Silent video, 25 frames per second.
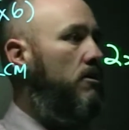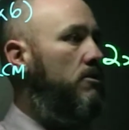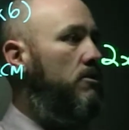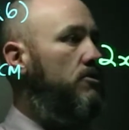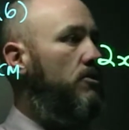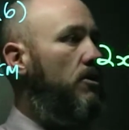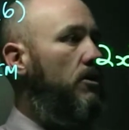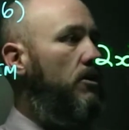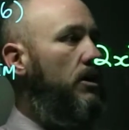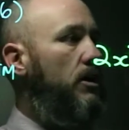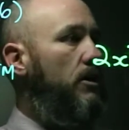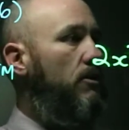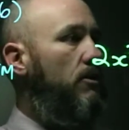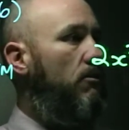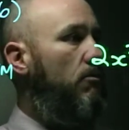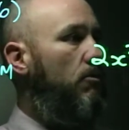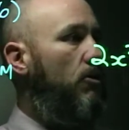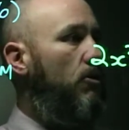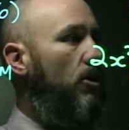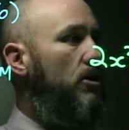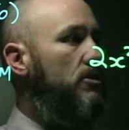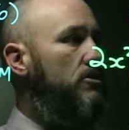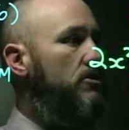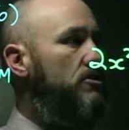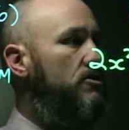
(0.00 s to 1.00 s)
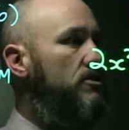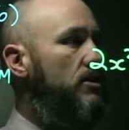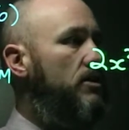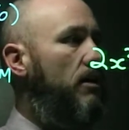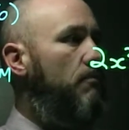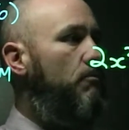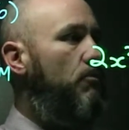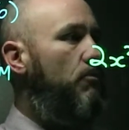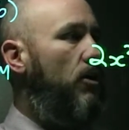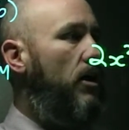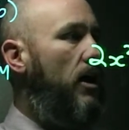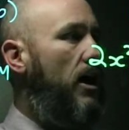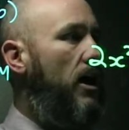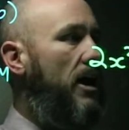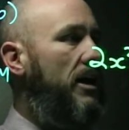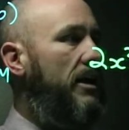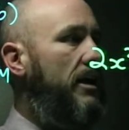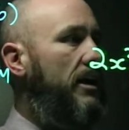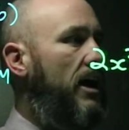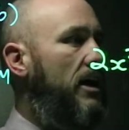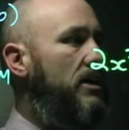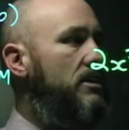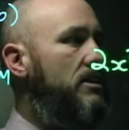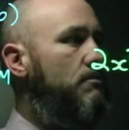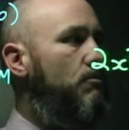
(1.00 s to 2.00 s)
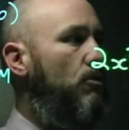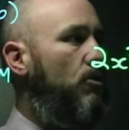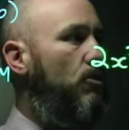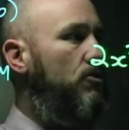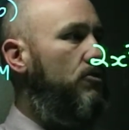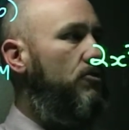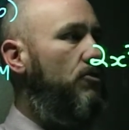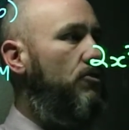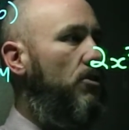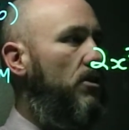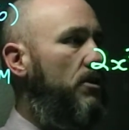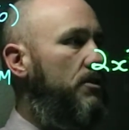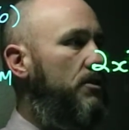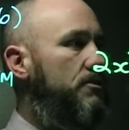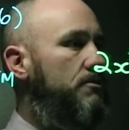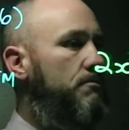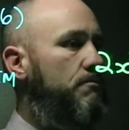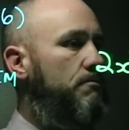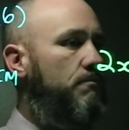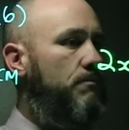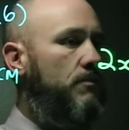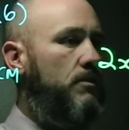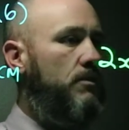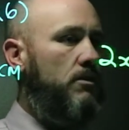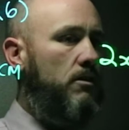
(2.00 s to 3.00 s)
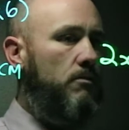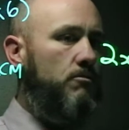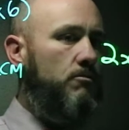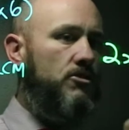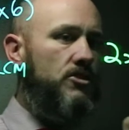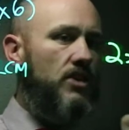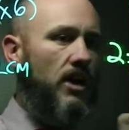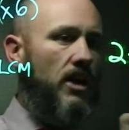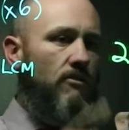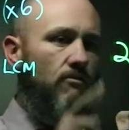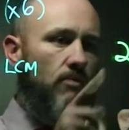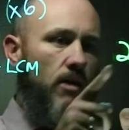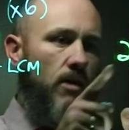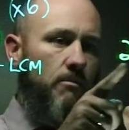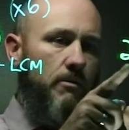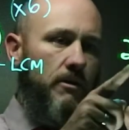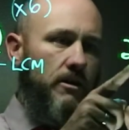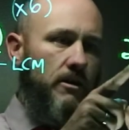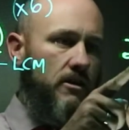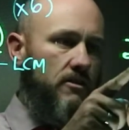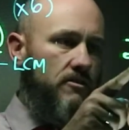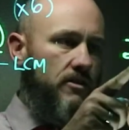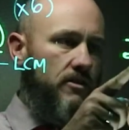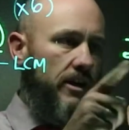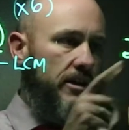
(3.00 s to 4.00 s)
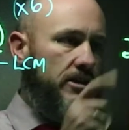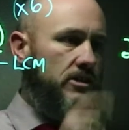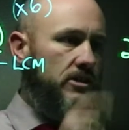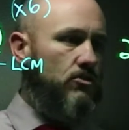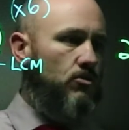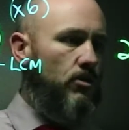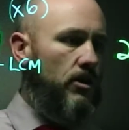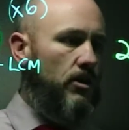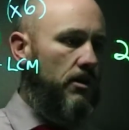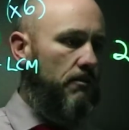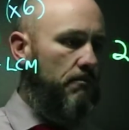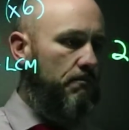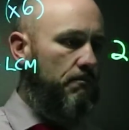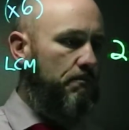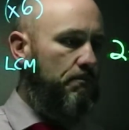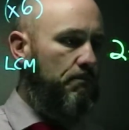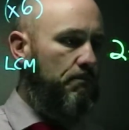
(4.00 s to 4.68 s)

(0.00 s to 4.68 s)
So here I'm going to start by adding 8 to both sides. I'm just unwrapping this x squared.